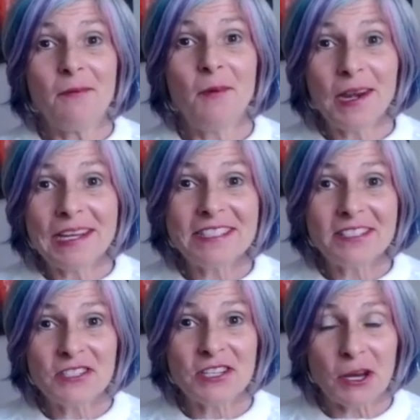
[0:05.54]
Wanted
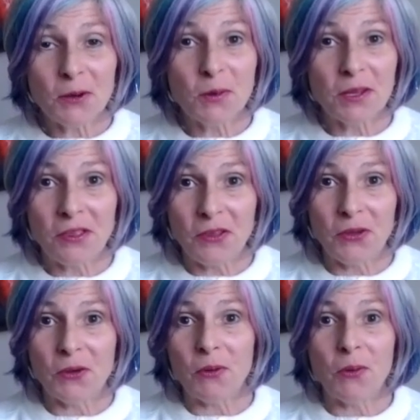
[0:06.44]
to share with
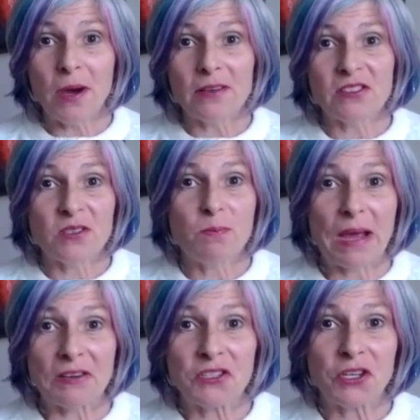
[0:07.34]
you a
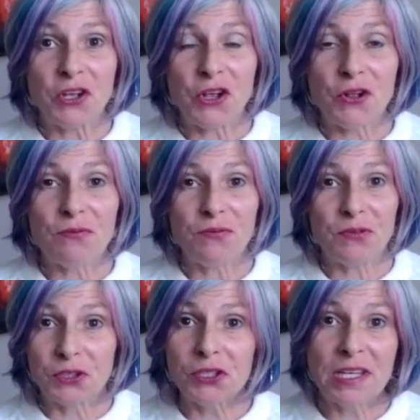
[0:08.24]
special
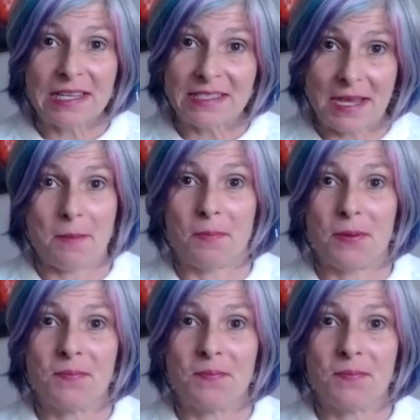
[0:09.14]
flirting tip.